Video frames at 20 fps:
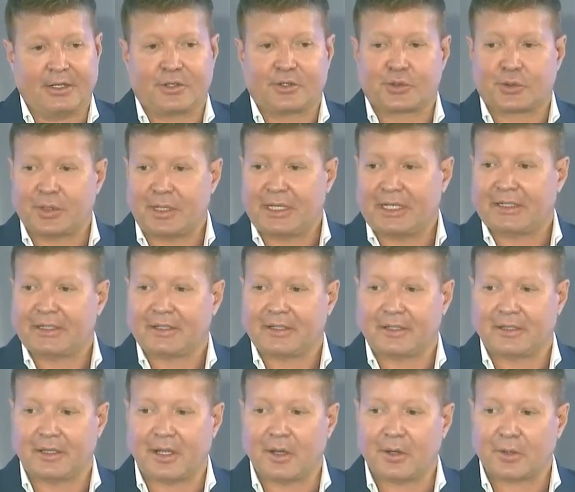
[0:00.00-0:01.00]
treat
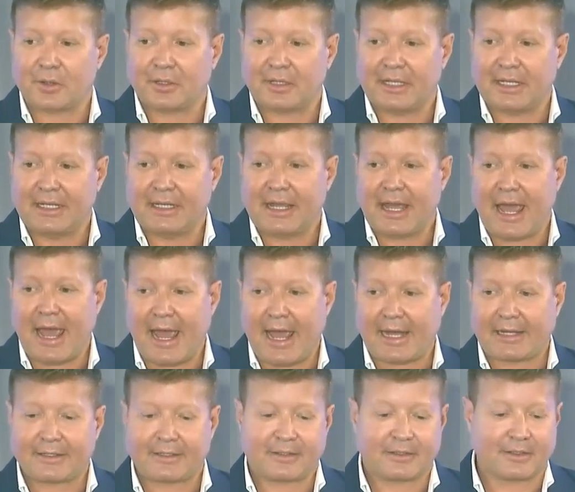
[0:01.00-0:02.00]
locally,
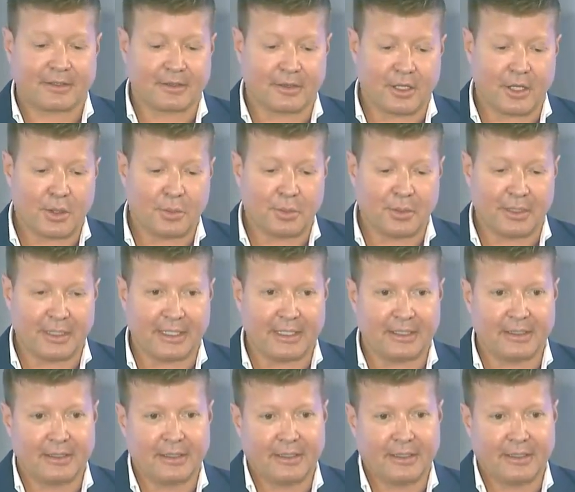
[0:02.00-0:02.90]
act globally.